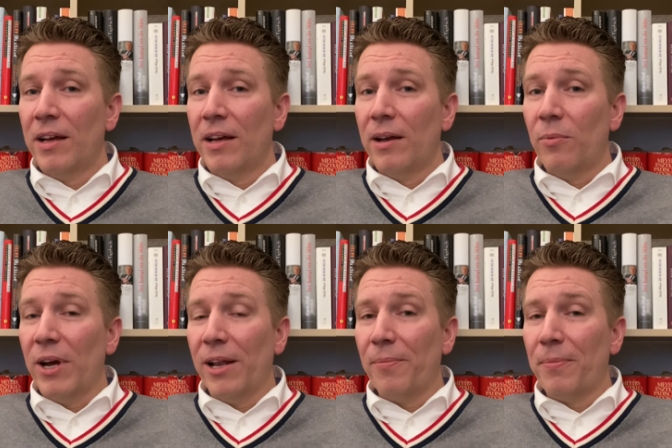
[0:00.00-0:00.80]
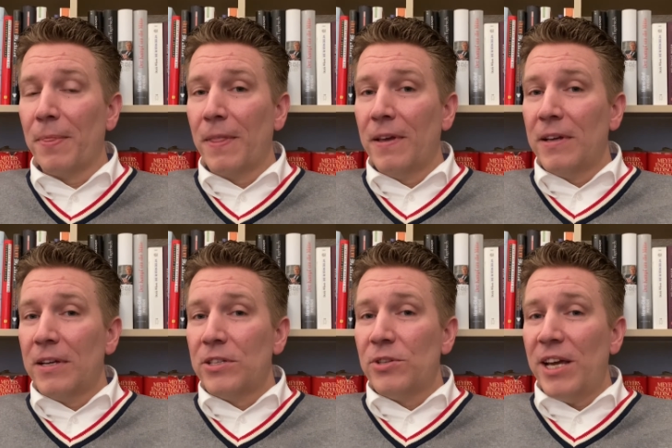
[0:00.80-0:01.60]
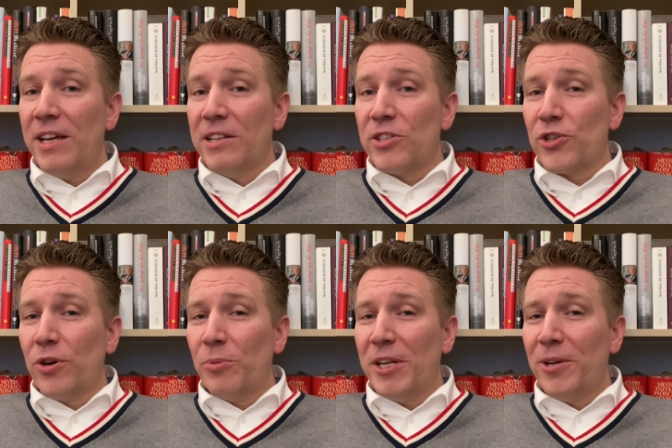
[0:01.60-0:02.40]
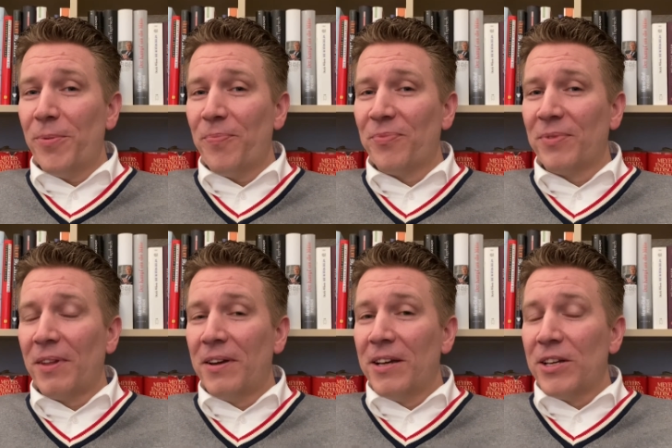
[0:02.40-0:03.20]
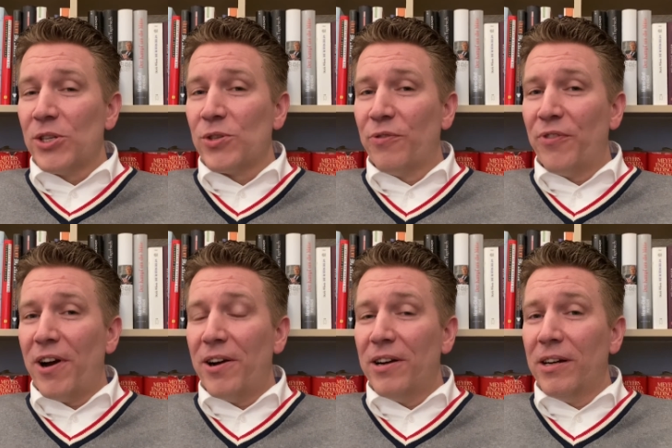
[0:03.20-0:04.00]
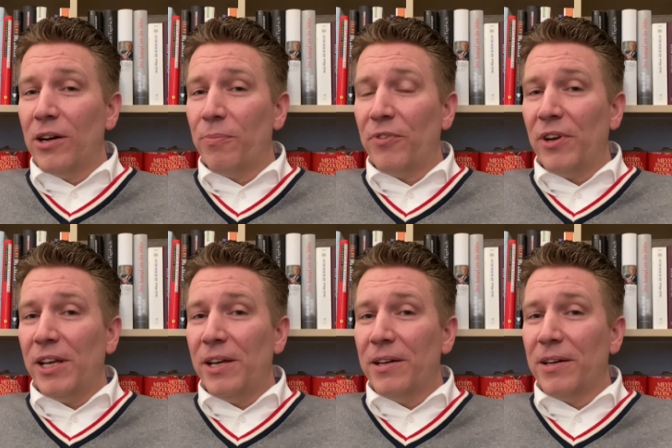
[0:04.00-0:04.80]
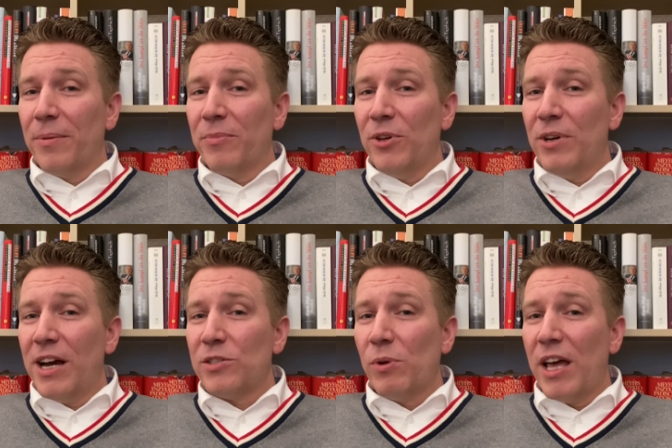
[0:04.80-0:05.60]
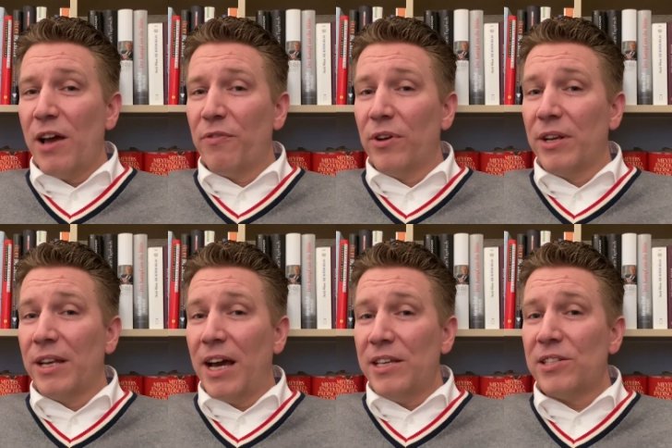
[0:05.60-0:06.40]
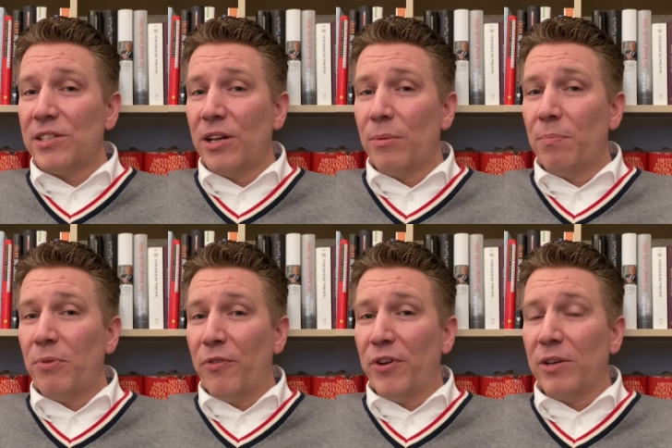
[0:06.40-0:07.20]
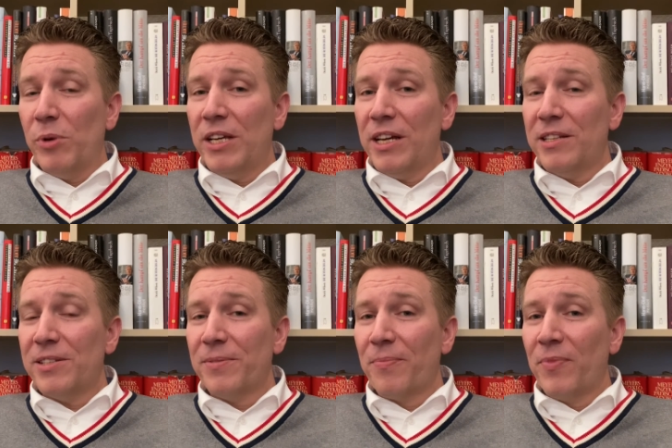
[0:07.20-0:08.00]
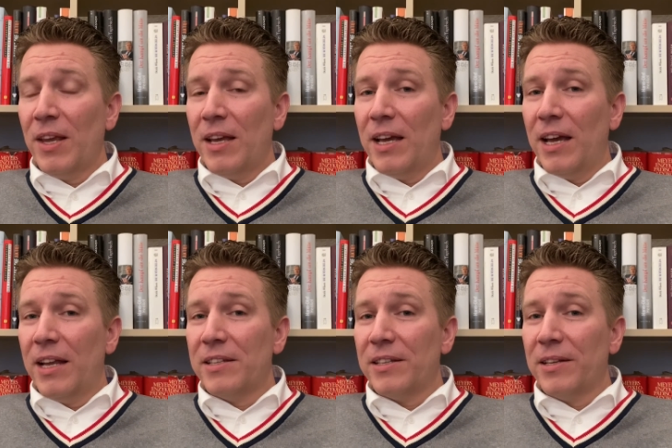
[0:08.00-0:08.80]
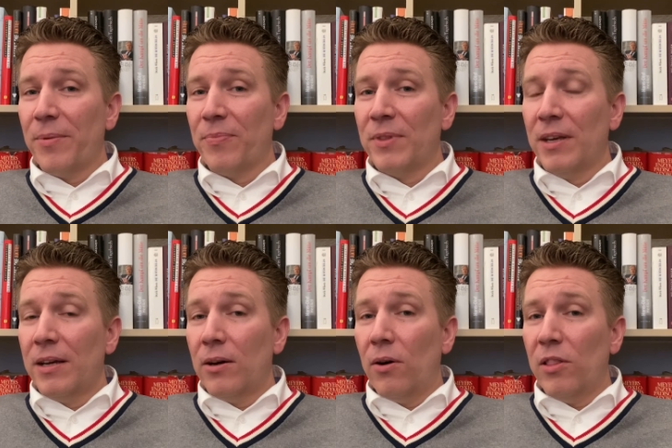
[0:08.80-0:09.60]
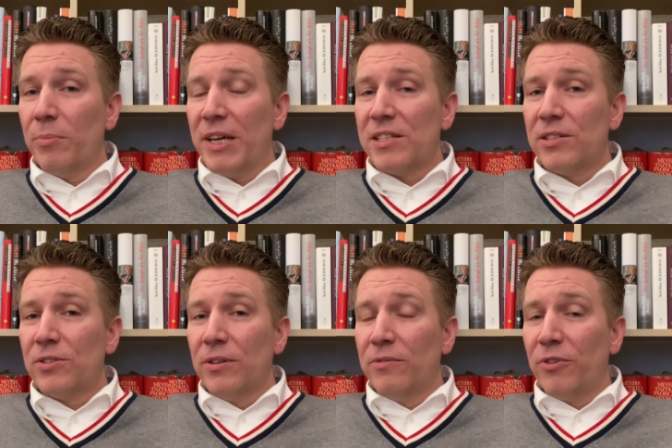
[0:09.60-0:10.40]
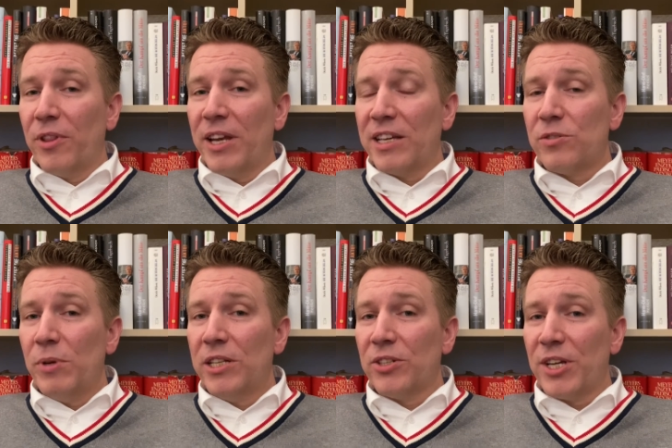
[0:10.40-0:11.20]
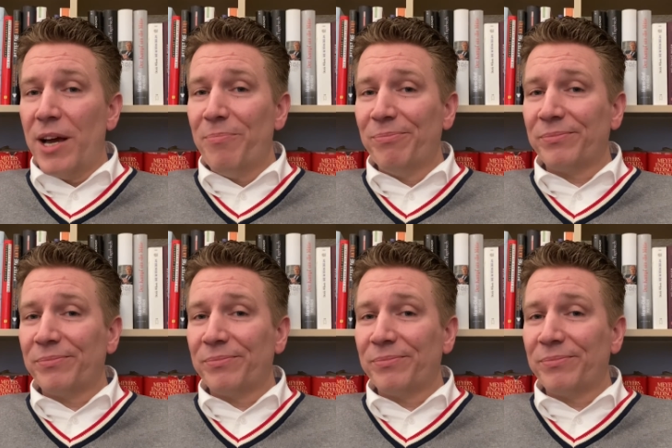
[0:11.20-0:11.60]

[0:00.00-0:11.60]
Well, today it's a short video. So far, hopefully you guys will have a nice and perfect weekend, and all the best for the next week to come.